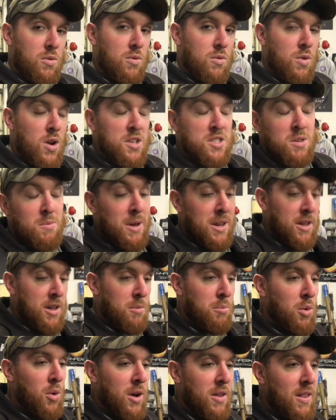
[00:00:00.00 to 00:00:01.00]
Rusty made a
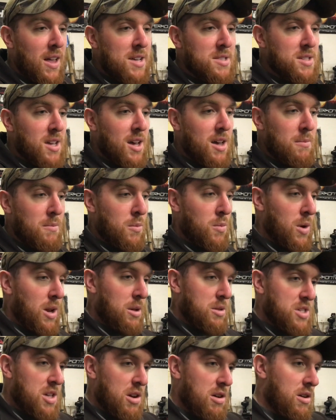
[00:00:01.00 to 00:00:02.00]
good point last time when
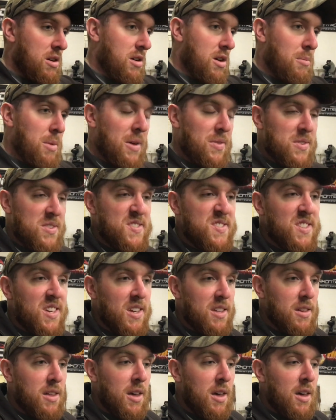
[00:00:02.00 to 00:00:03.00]
I was here about the
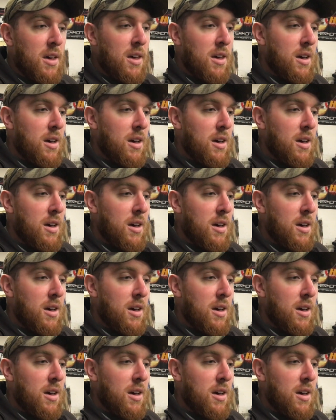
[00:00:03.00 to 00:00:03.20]
seat.